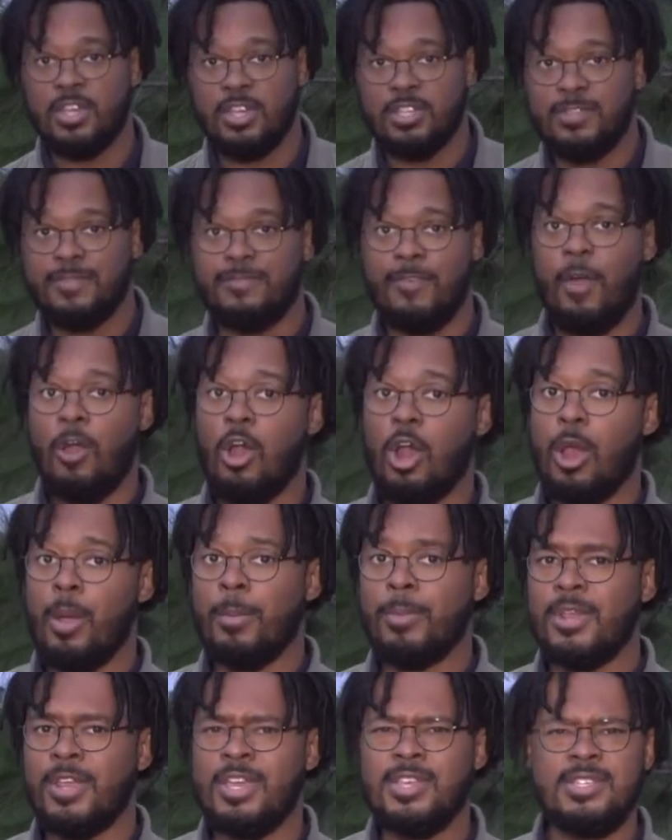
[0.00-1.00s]
in his
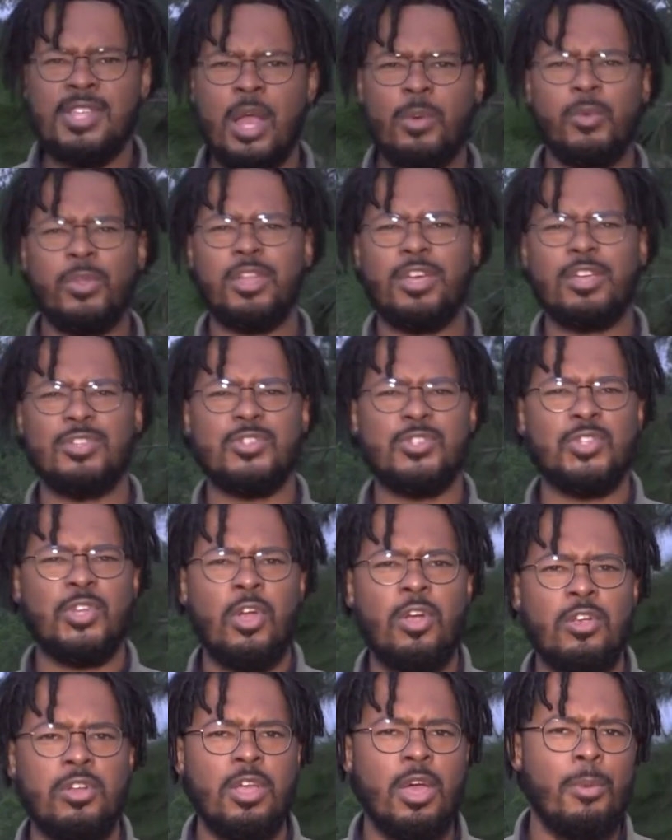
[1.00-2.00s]
farm, and he's not really
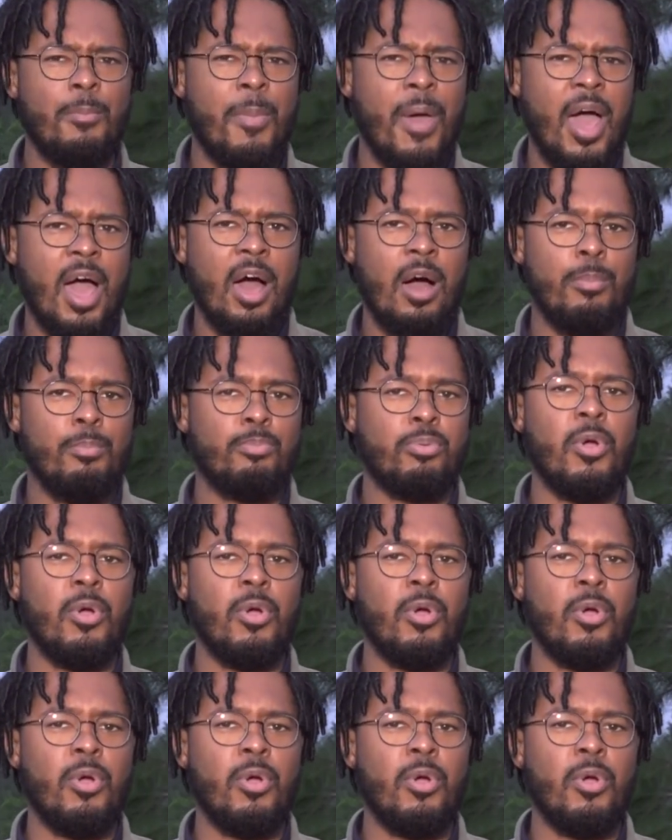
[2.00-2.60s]
concerned about